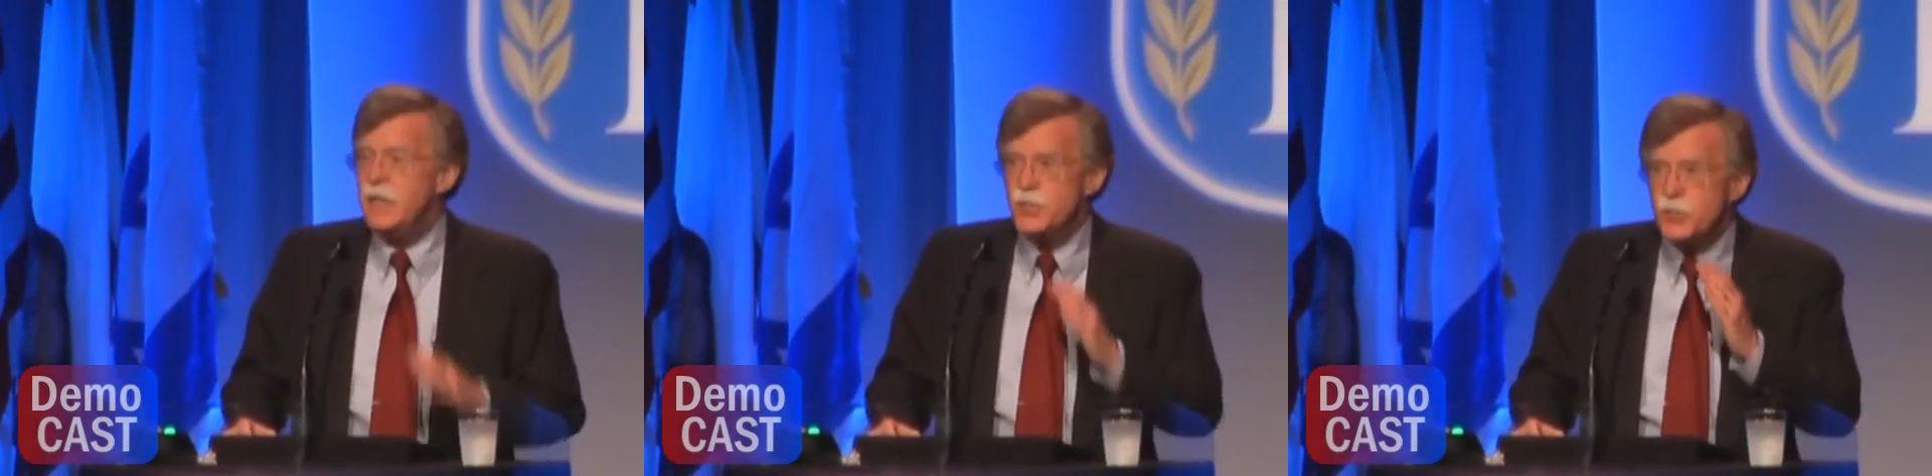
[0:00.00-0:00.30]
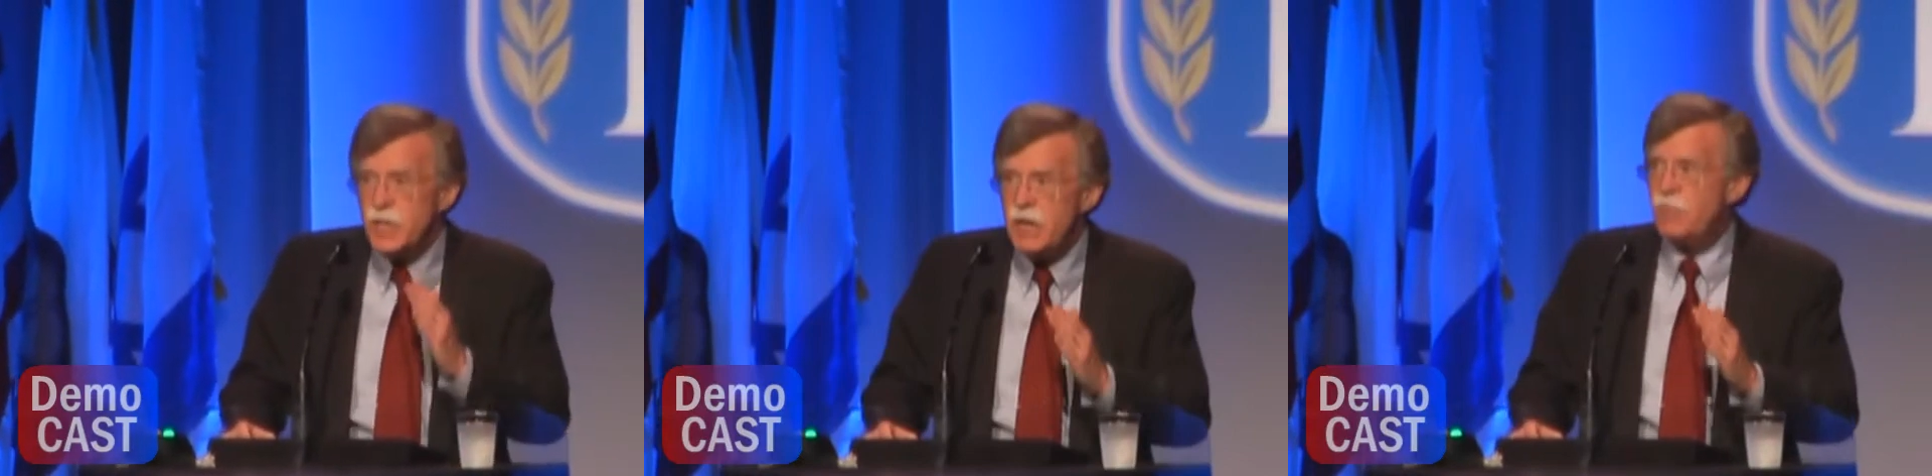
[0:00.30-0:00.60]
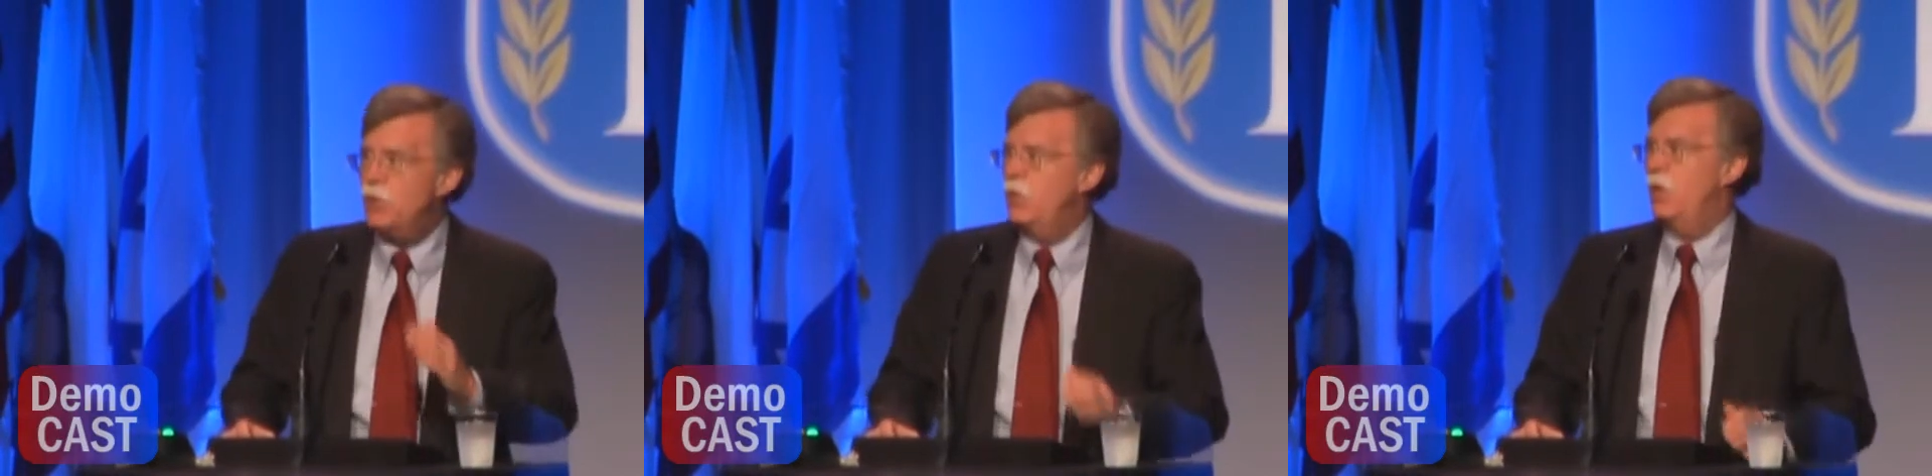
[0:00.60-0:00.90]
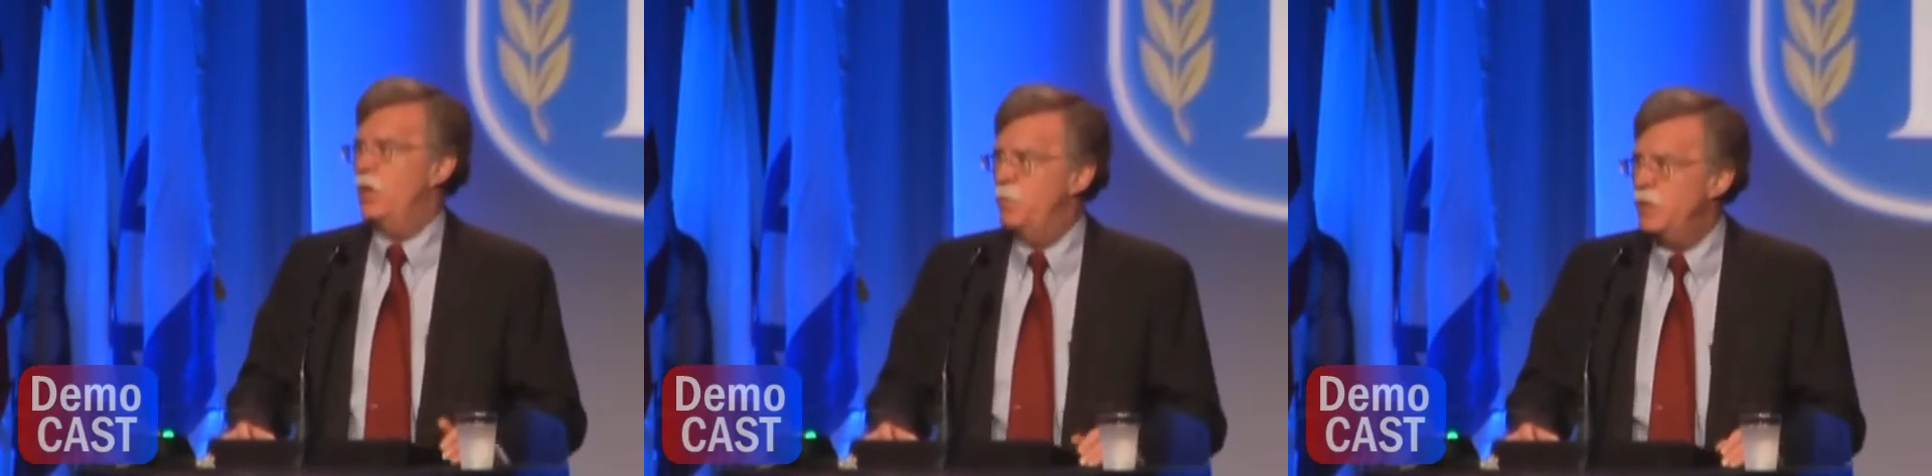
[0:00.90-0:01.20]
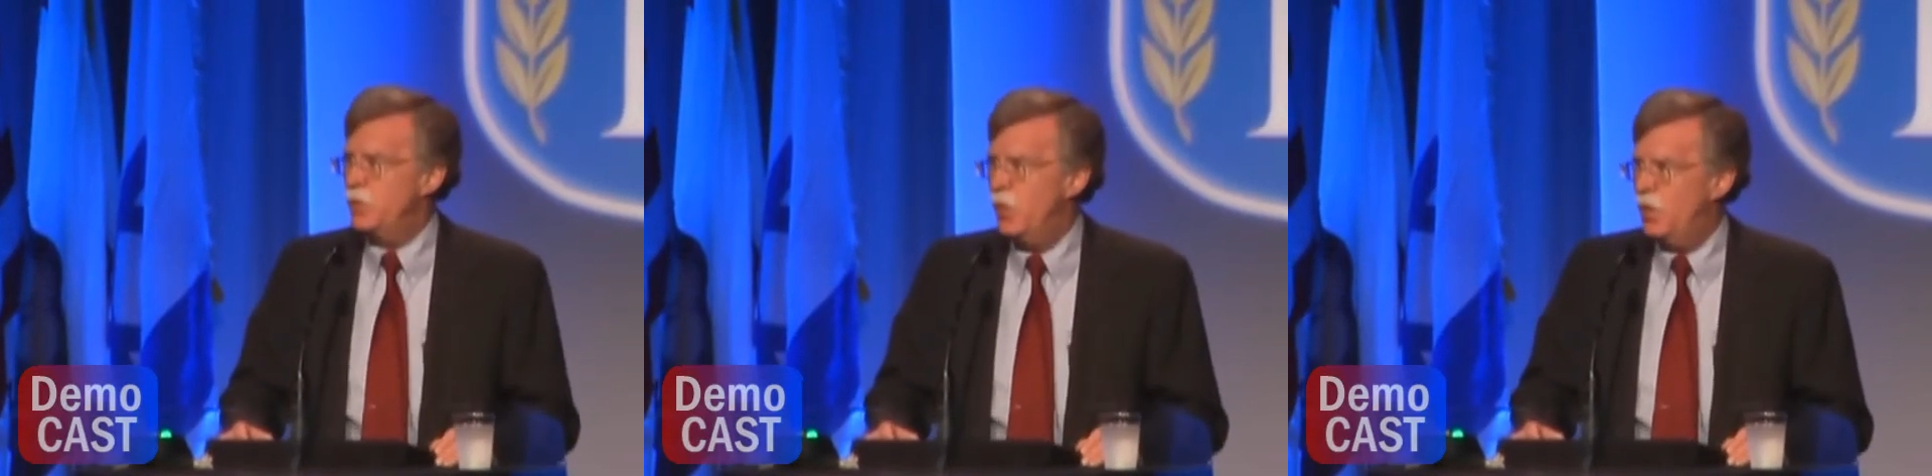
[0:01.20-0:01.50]
is never going to be
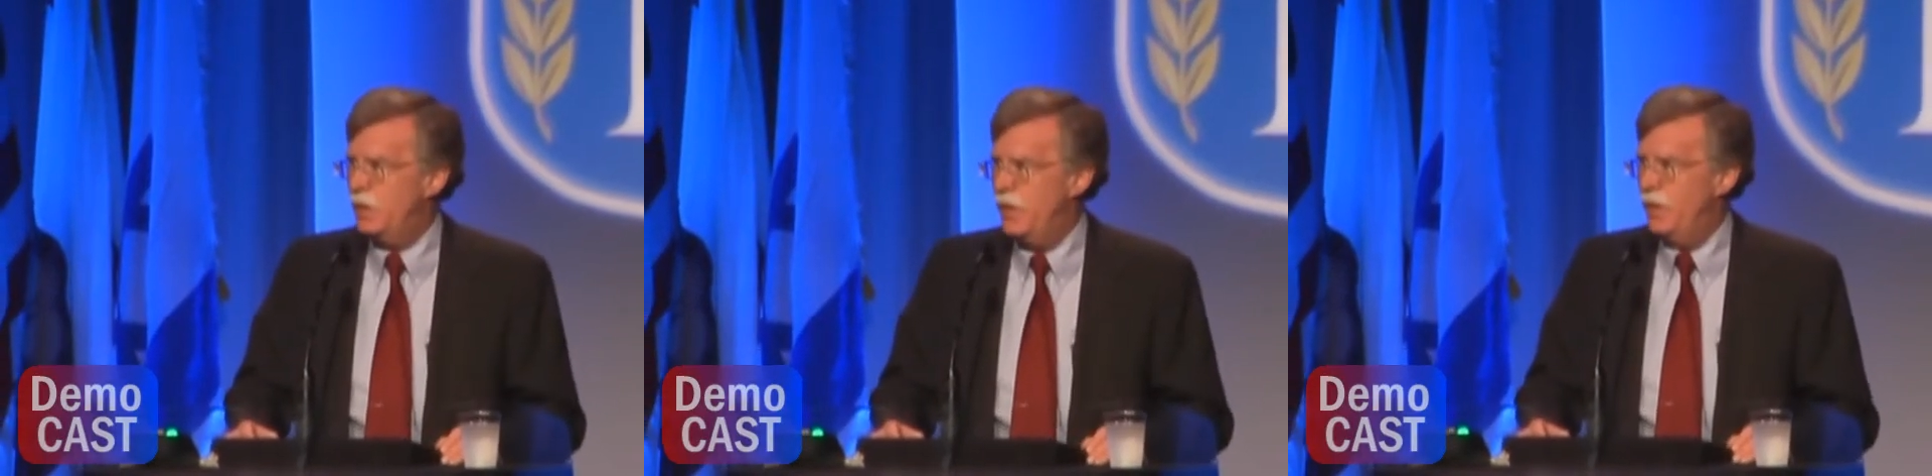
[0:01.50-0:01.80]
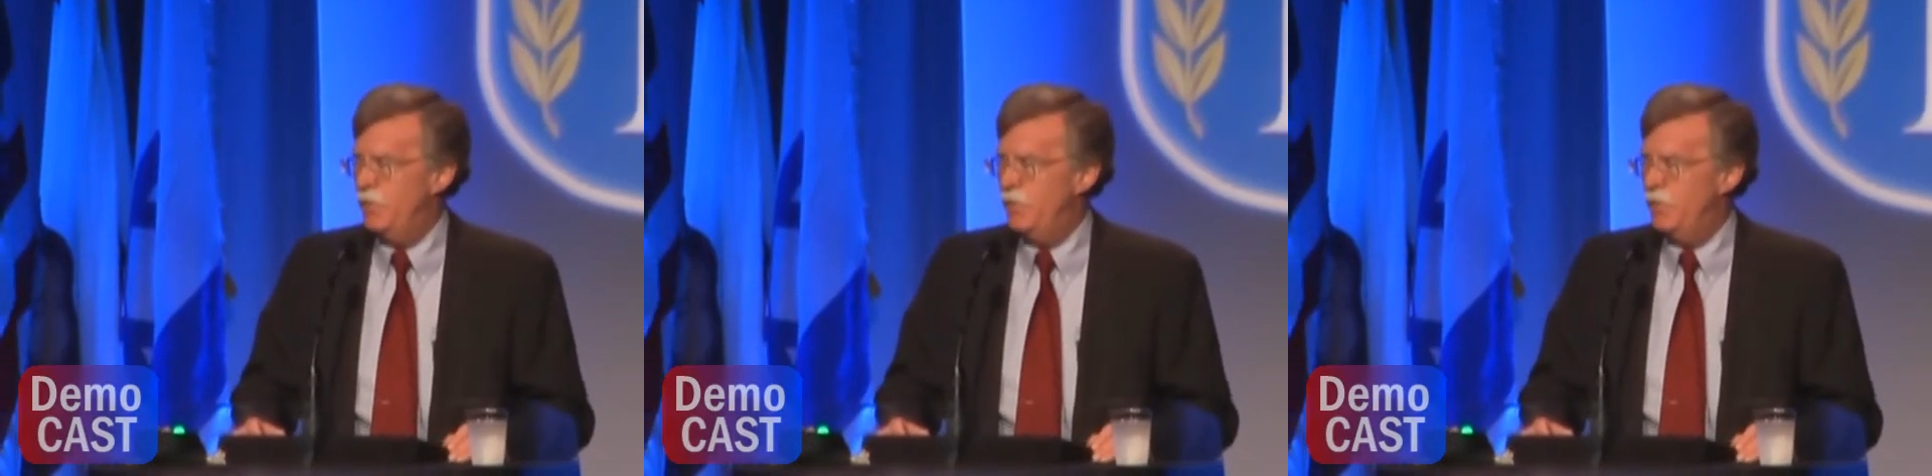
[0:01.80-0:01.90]
talked out